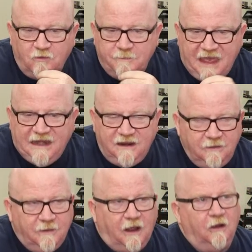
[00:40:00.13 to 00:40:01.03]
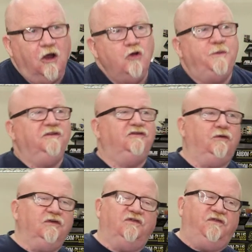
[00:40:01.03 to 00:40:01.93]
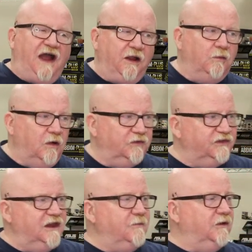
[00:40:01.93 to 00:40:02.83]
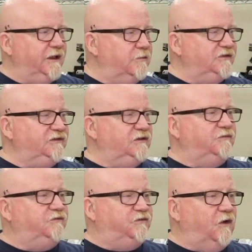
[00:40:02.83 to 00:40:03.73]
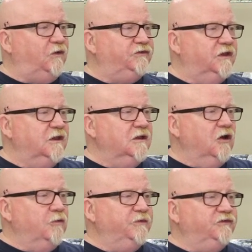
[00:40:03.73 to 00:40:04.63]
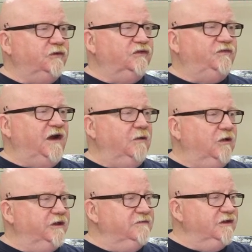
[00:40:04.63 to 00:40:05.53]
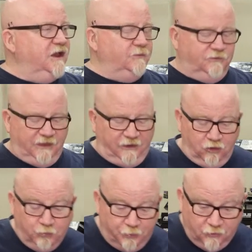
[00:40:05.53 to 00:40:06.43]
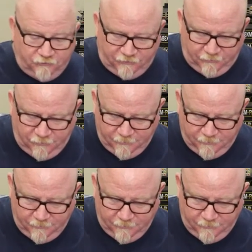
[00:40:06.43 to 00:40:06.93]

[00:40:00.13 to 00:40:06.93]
many open source firewalls anymore. Like, what's the default open source firewall? It even comes with like Ubuntu,